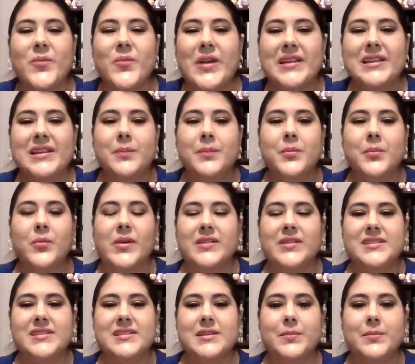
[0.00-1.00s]
a red lip
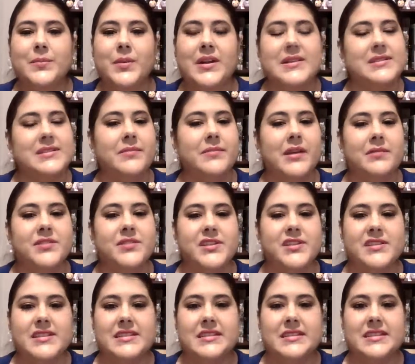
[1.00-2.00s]
around December, and sometimes
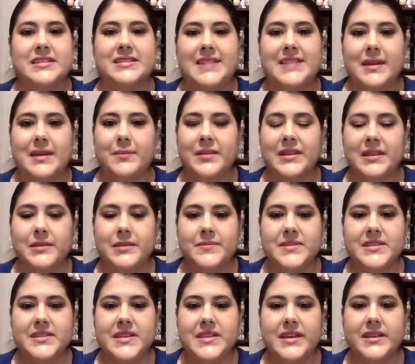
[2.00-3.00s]
just as a statement
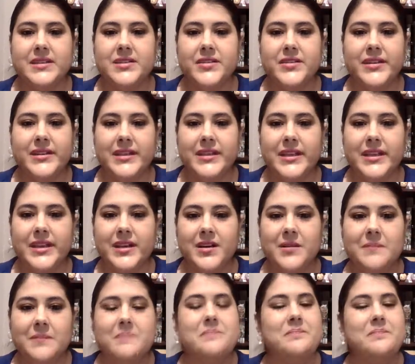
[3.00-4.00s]
lipstick during the
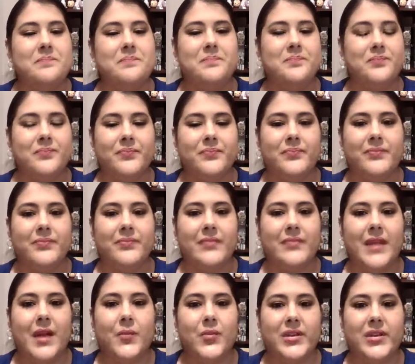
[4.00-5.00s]
year,
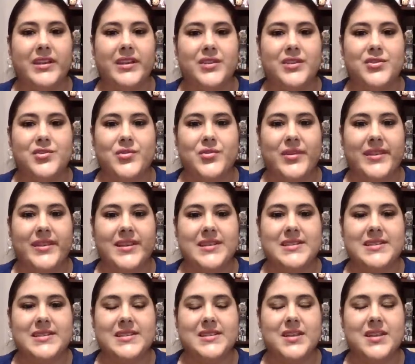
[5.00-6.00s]
I really enjoy
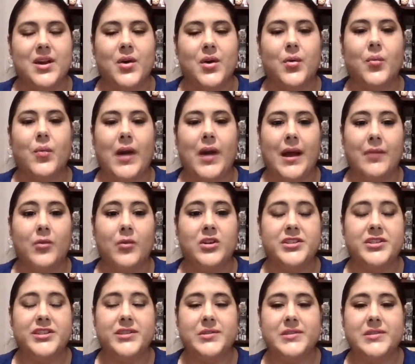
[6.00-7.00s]
this. So I
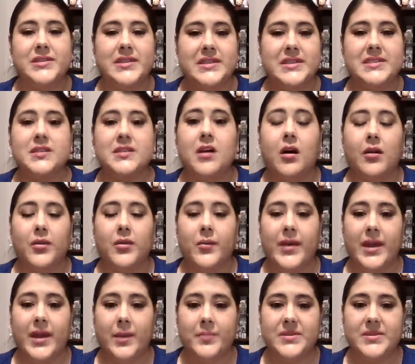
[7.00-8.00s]
want to use this all the
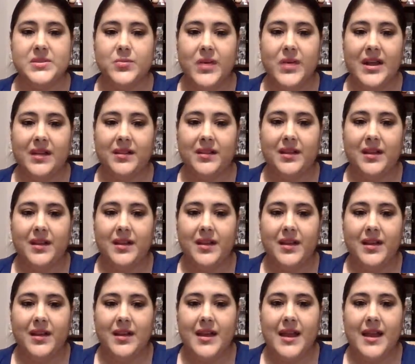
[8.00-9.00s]
way up as well,
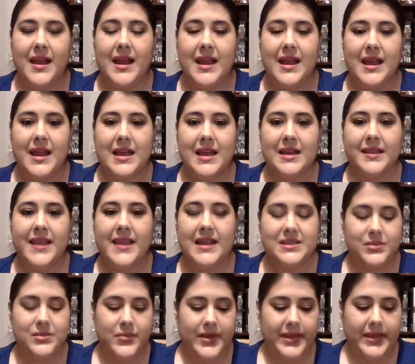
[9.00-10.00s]
and
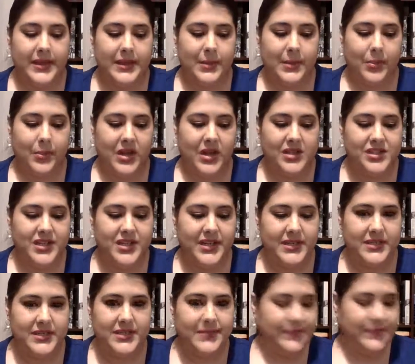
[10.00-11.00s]
that's going in the
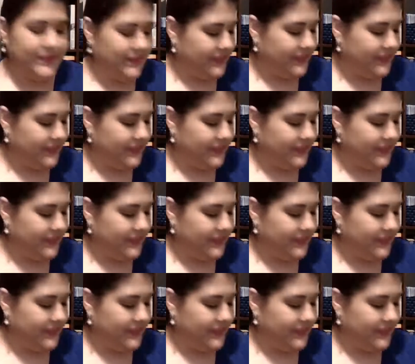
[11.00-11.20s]
project.